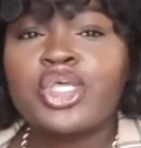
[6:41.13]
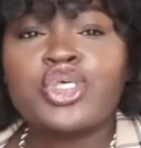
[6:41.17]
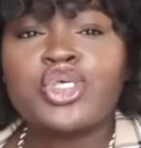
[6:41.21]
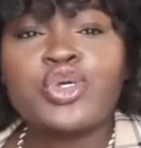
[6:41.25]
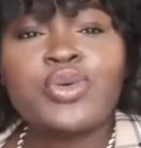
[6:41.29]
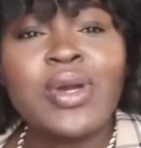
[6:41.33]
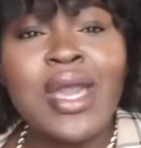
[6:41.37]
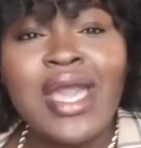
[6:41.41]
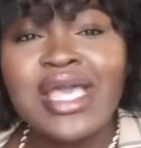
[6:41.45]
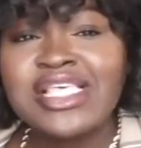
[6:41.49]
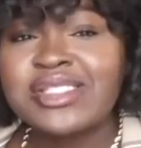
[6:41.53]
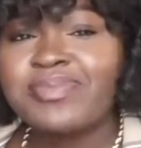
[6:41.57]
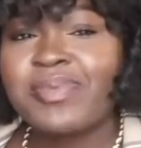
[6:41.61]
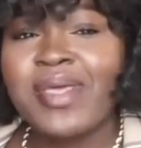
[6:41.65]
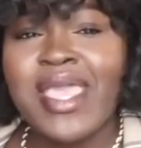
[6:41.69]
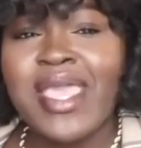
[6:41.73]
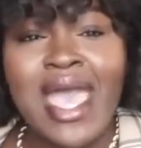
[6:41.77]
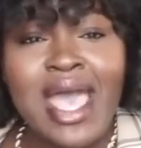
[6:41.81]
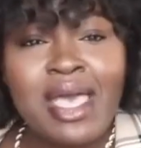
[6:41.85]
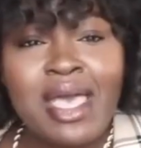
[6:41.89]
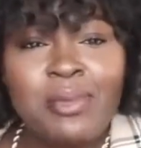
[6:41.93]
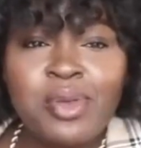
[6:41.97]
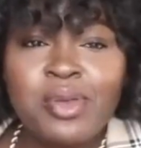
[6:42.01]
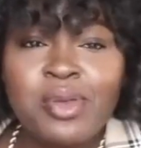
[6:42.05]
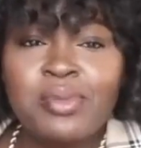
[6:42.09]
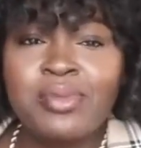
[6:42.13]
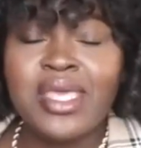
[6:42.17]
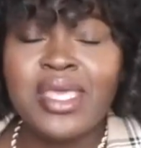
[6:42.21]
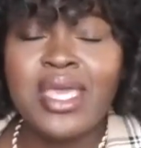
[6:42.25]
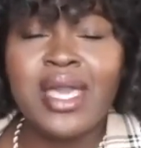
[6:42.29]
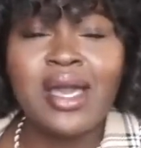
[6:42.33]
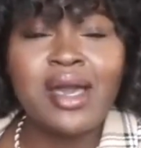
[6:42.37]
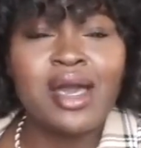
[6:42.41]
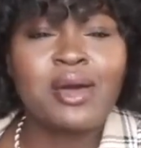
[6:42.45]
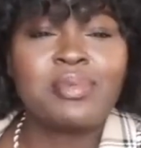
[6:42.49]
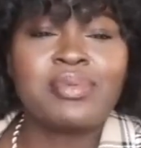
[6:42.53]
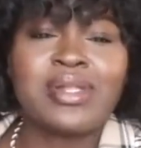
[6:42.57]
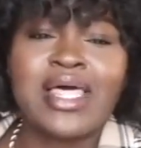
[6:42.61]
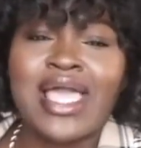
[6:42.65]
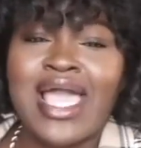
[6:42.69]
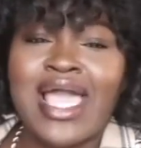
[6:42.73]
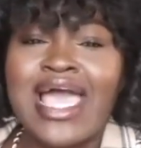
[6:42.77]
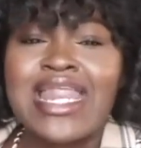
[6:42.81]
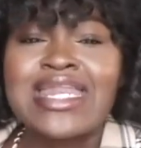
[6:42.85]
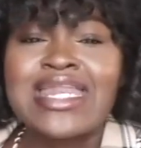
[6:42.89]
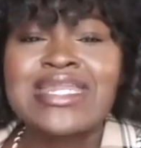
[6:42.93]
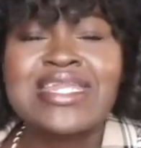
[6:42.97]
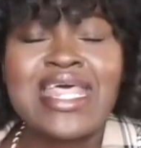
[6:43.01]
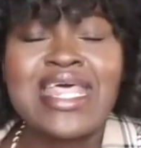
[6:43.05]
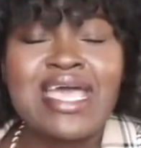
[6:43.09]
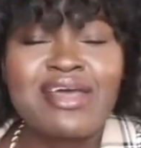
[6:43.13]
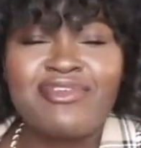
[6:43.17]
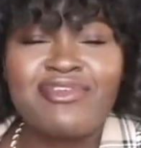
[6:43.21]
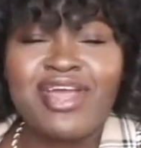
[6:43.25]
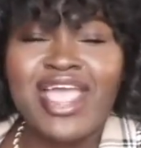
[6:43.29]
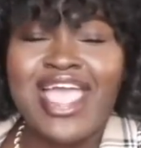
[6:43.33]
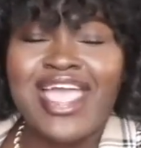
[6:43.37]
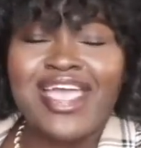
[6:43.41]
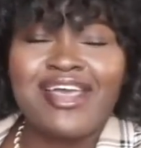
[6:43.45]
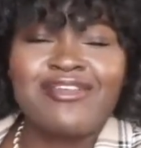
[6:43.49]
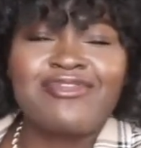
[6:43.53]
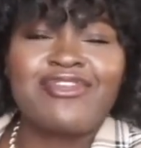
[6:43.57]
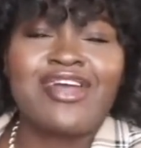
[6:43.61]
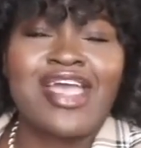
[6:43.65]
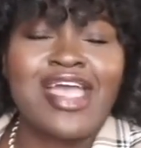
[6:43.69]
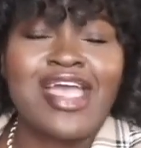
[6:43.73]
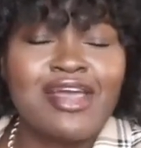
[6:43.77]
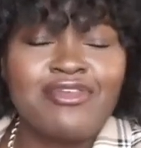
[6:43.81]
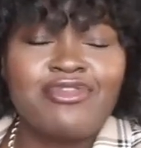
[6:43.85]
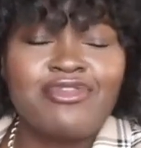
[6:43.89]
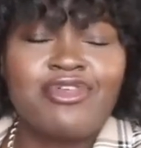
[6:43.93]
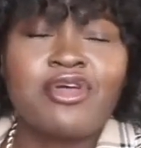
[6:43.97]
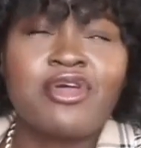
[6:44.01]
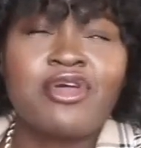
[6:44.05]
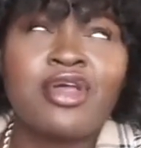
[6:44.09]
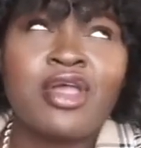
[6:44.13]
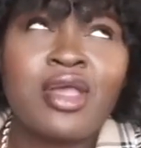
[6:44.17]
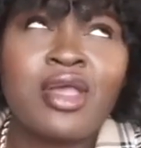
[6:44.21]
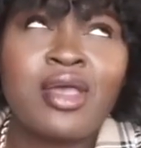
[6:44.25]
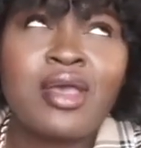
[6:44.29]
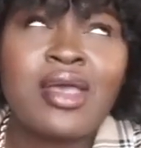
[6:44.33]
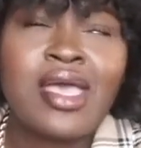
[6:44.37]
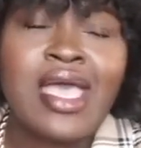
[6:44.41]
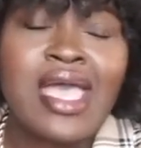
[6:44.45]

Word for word: You guys be hyping me up. Like I never, ever, ever,